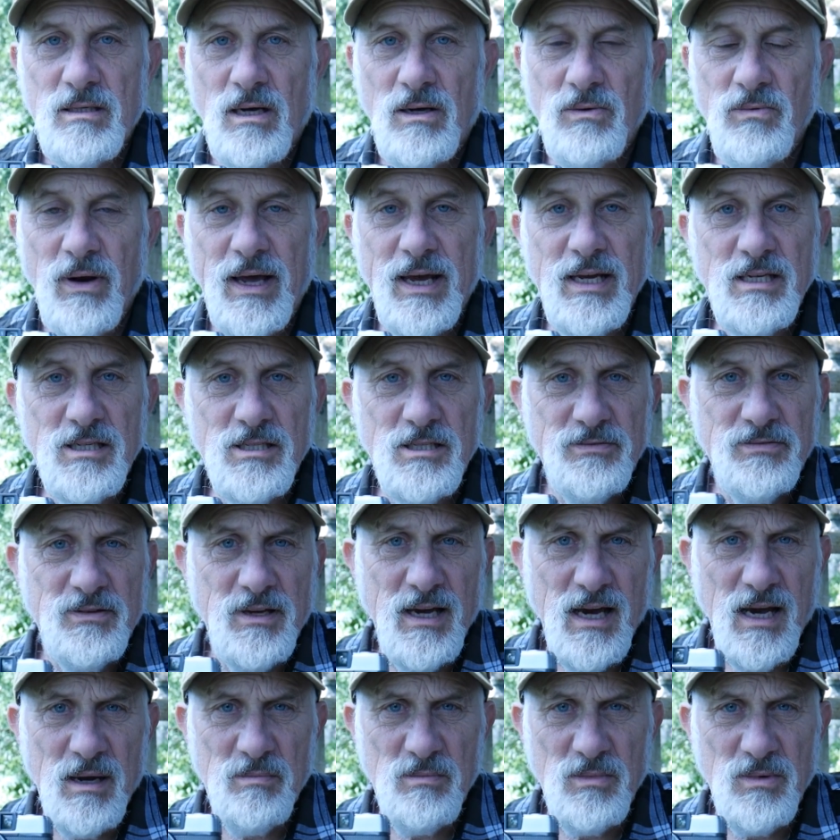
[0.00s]
range of
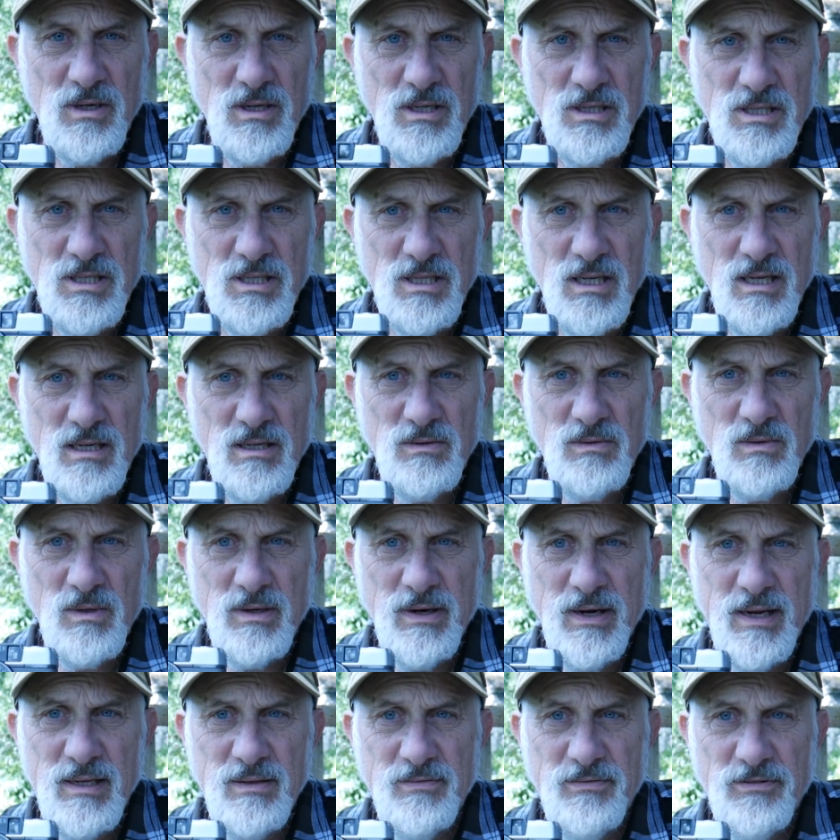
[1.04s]
cameras that
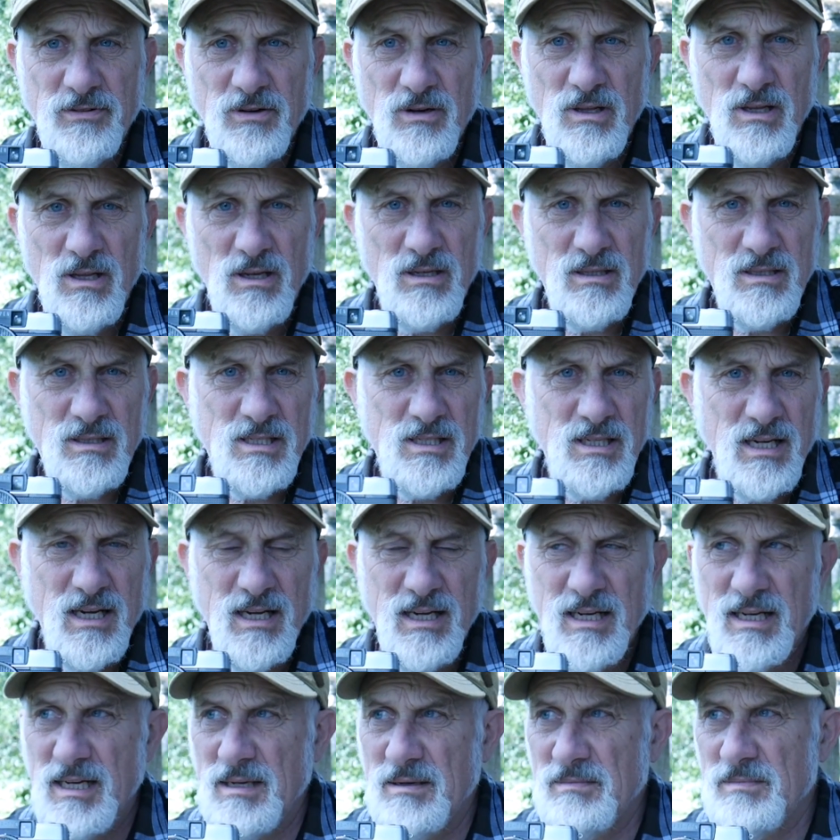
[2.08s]
were in for a long
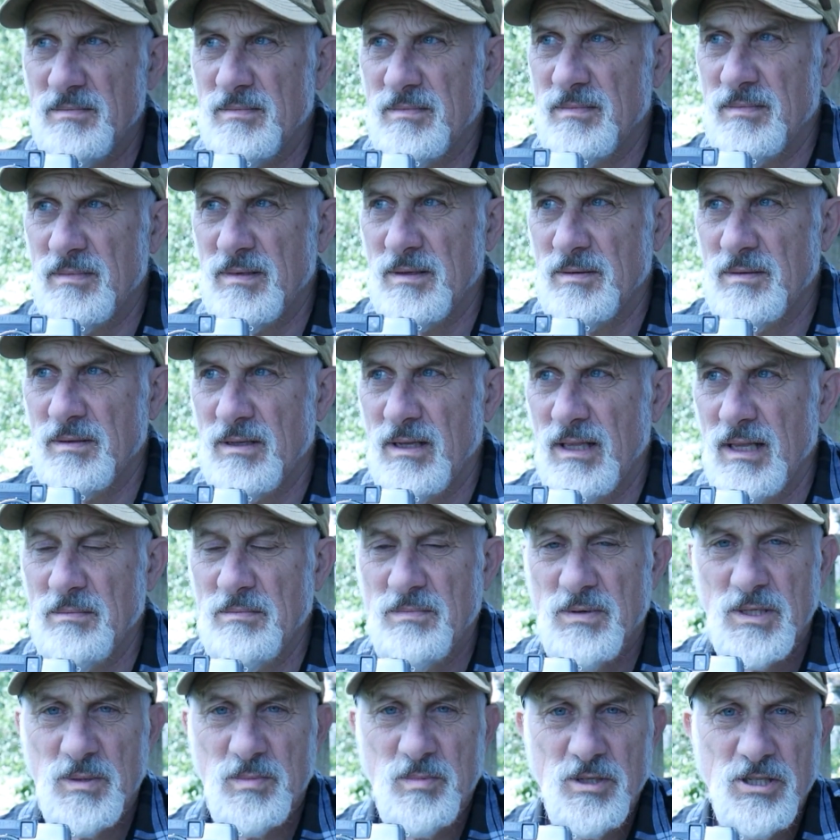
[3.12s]
time, that
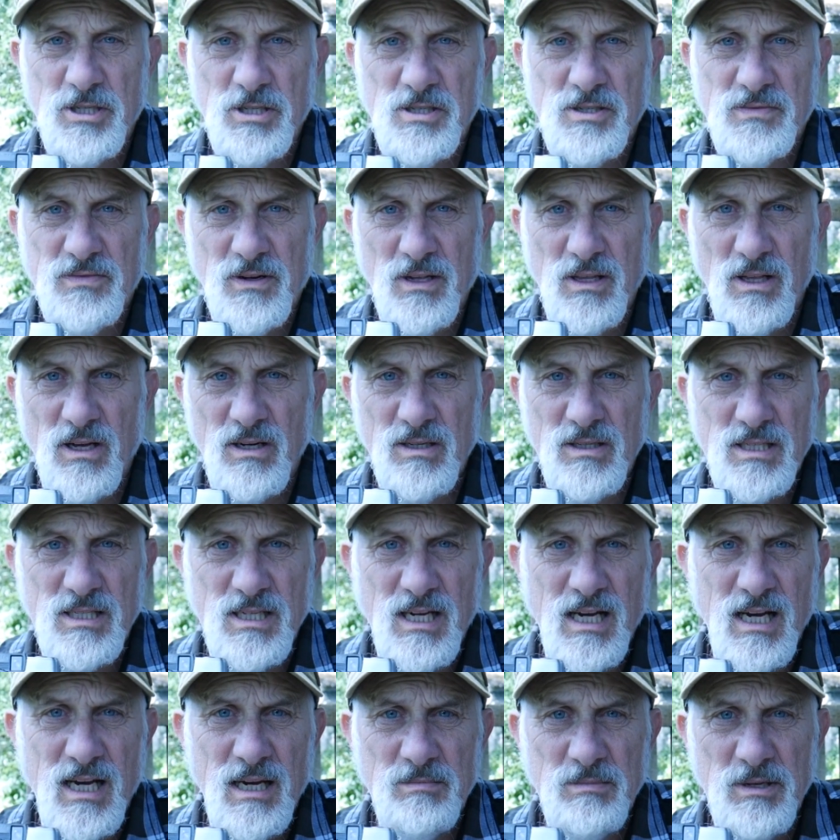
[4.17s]
Olympus produced for a long
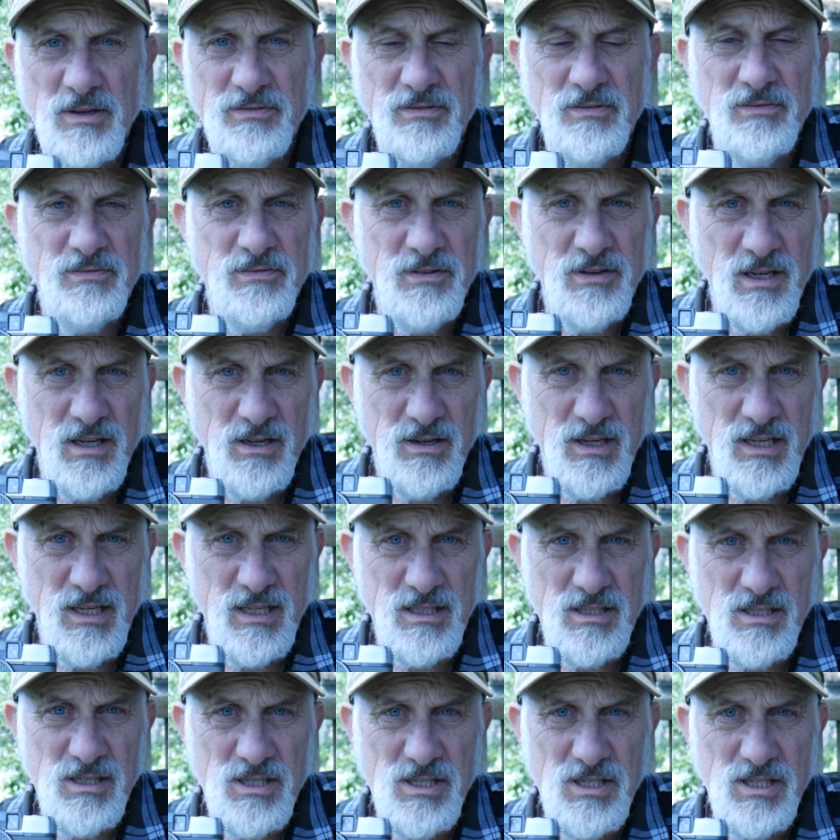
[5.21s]
time, different
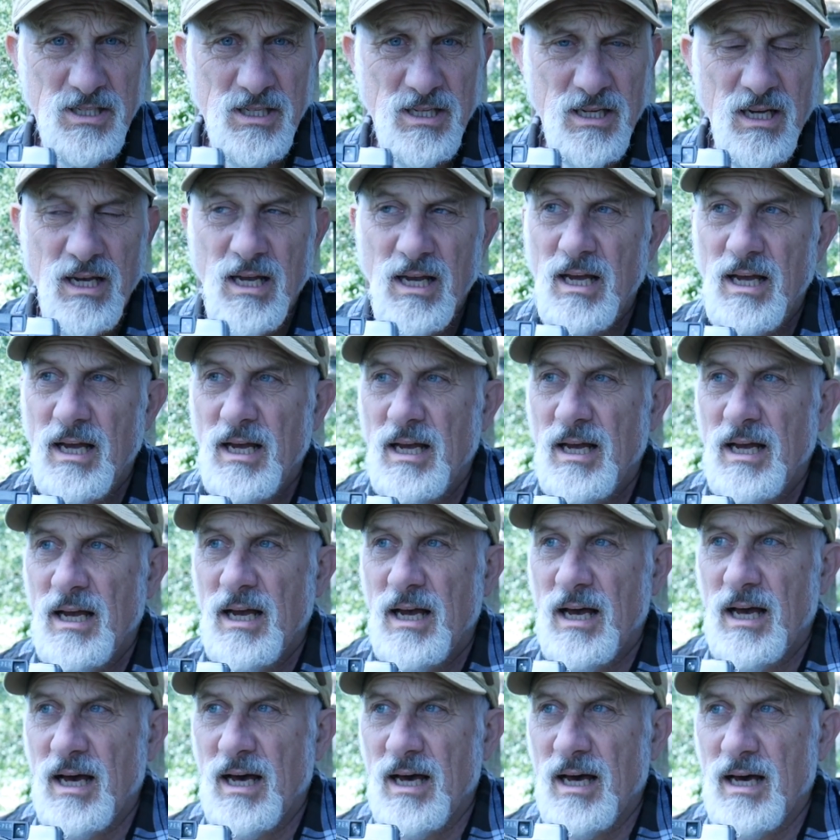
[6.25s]
variants,
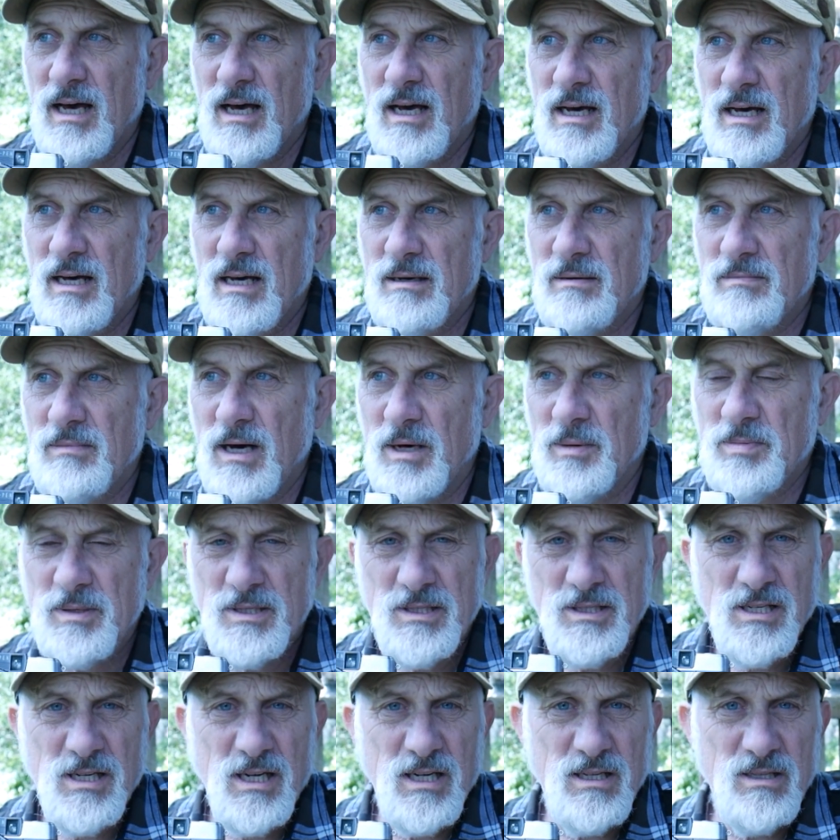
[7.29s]
up
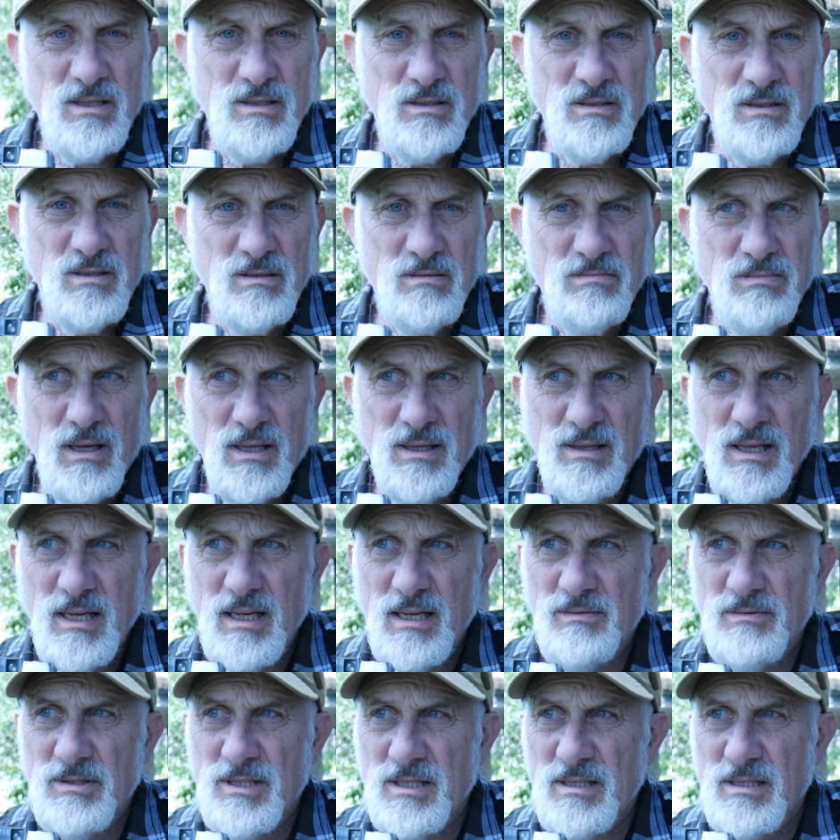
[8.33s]
until I
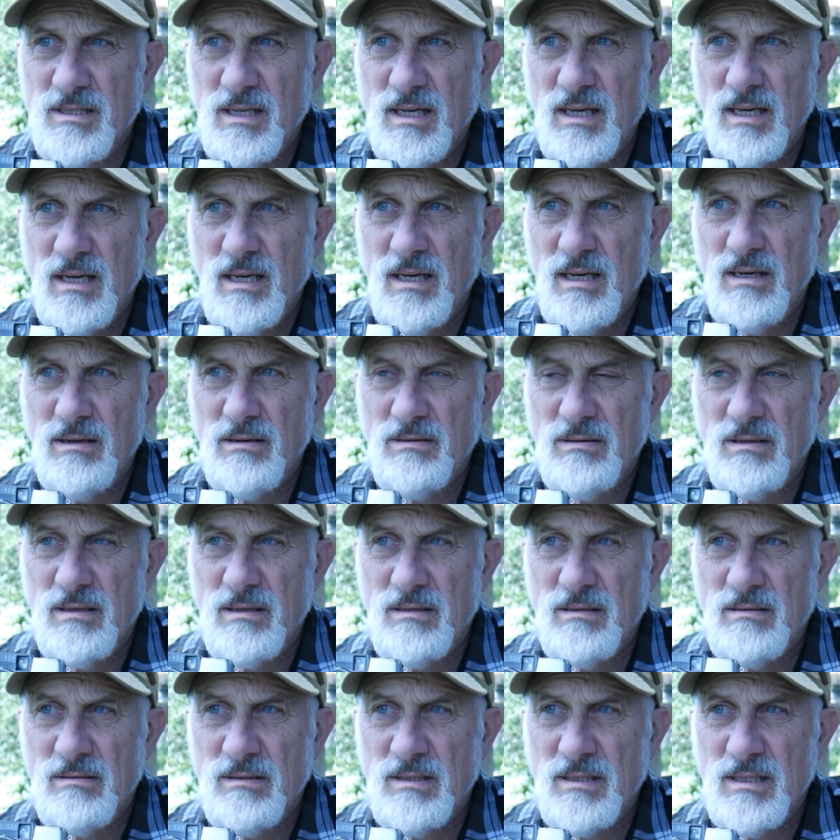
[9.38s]
think it was the
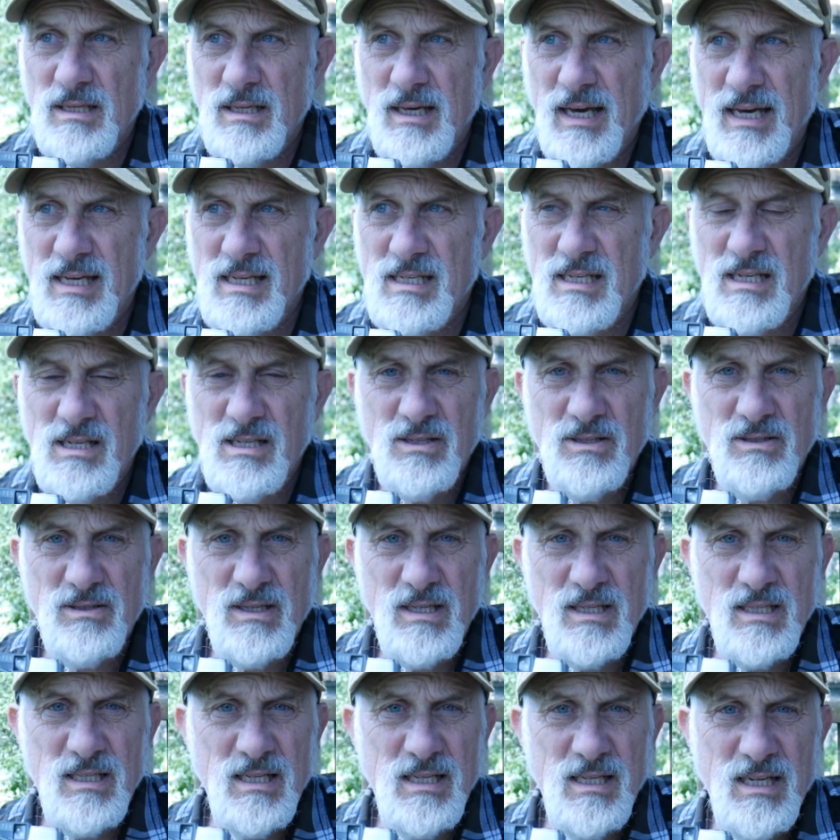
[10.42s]
80s or
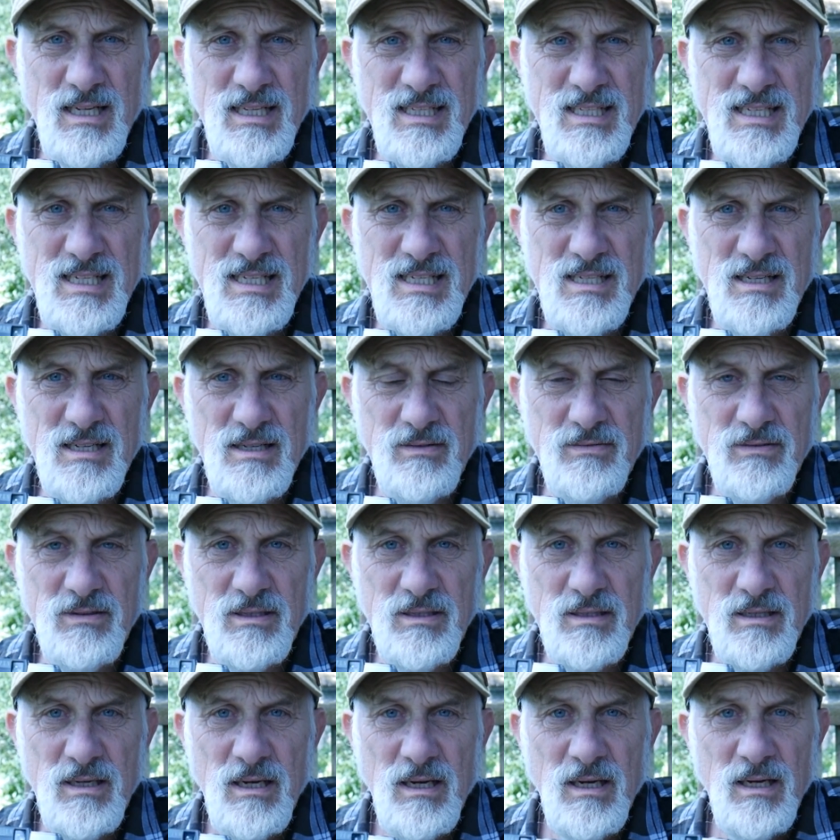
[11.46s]
early 90s even.